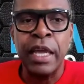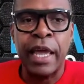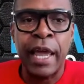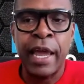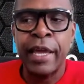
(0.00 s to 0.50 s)

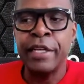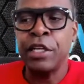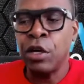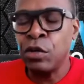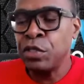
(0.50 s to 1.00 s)
And
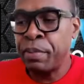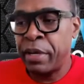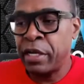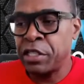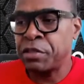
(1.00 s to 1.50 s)
he owns the
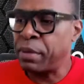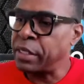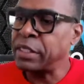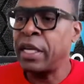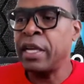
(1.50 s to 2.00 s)
Panda
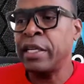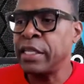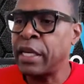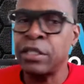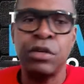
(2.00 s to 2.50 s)
Express. Yeah, he
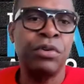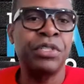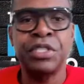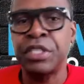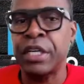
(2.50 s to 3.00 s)
got the
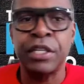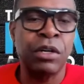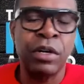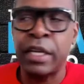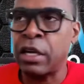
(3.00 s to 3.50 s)
orange chicken, all that